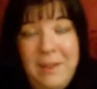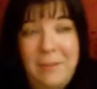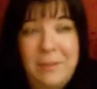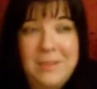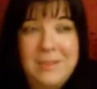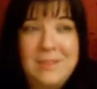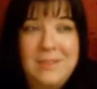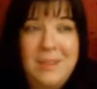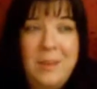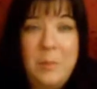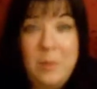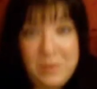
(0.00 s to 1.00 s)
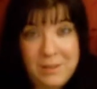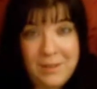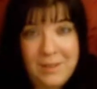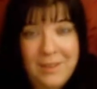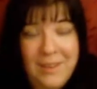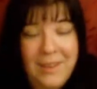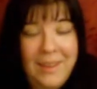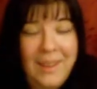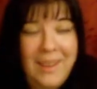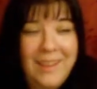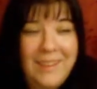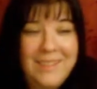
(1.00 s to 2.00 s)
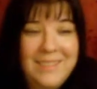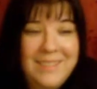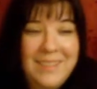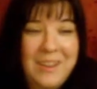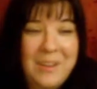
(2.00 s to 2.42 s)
It was amusing, and